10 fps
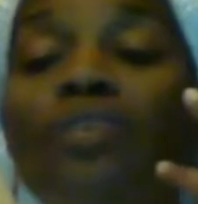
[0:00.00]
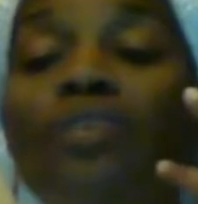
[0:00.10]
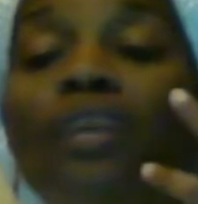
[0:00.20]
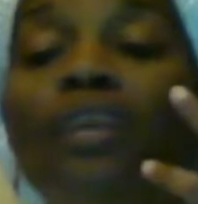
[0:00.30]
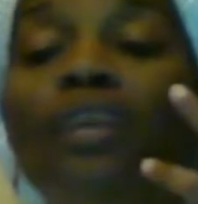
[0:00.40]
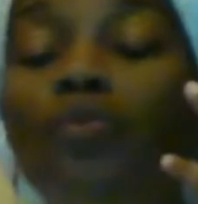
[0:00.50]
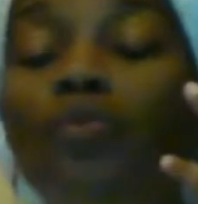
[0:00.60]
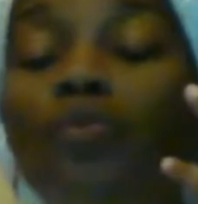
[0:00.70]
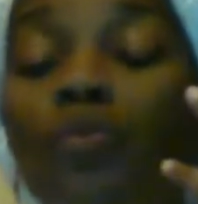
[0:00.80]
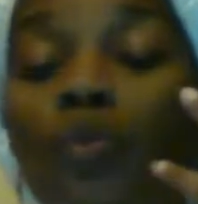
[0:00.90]
see
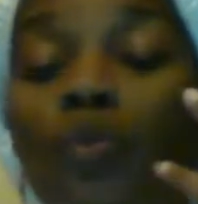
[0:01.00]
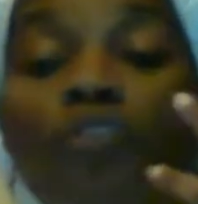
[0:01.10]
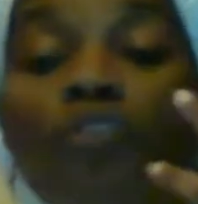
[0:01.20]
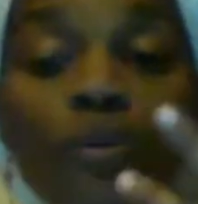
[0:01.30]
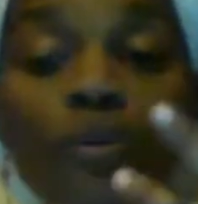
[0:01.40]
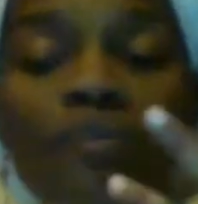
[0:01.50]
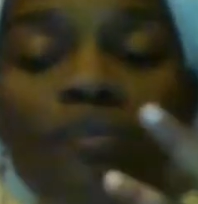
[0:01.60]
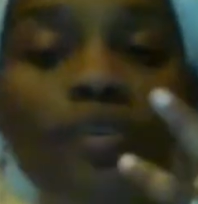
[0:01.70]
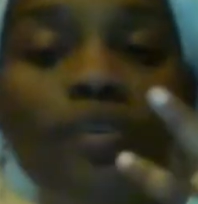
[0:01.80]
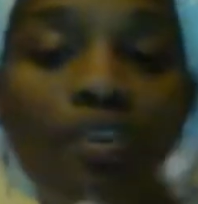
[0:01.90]
its worldview is
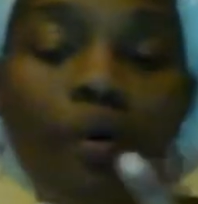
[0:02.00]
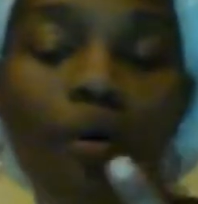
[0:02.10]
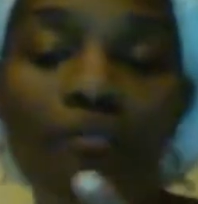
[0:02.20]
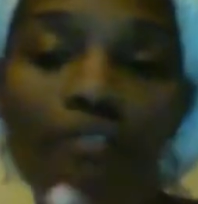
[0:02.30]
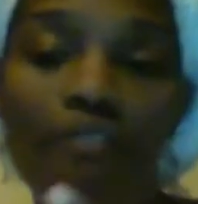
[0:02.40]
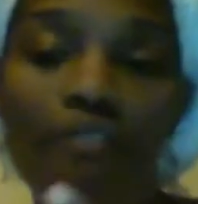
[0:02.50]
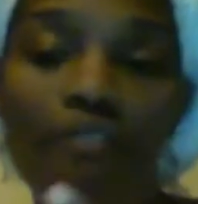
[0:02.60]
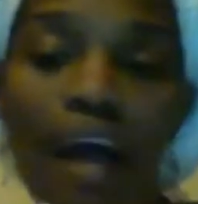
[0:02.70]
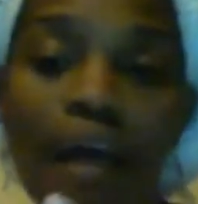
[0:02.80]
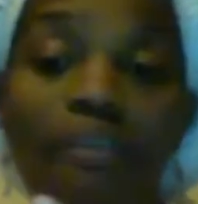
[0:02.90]
between 0 and
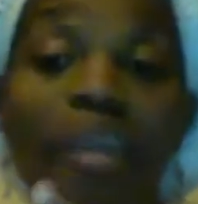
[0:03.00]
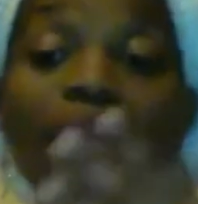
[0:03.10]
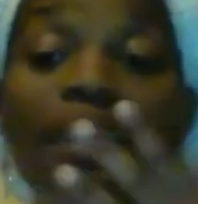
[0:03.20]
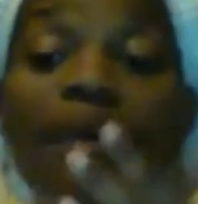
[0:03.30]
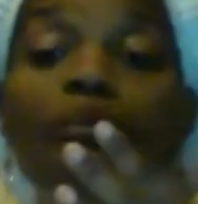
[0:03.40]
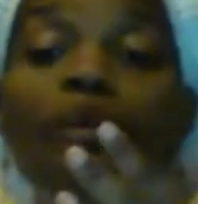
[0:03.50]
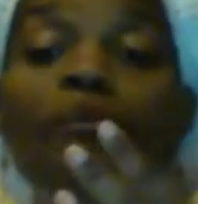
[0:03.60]
5. And then